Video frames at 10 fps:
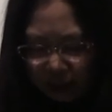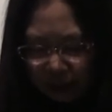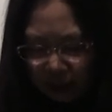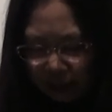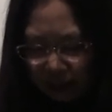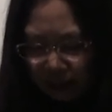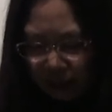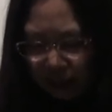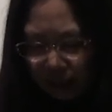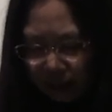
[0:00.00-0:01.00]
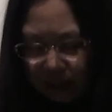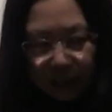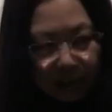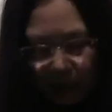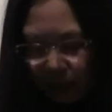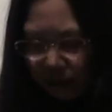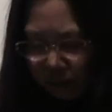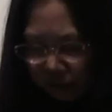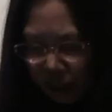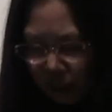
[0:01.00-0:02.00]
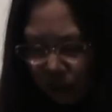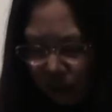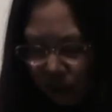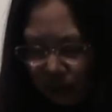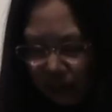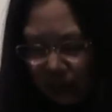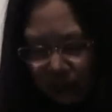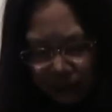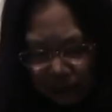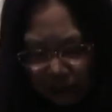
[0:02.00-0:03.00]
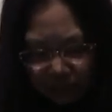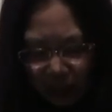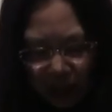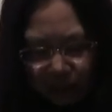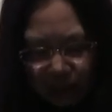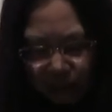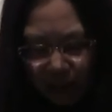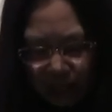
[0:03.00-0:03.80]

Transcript: since he is their griot, he sometimes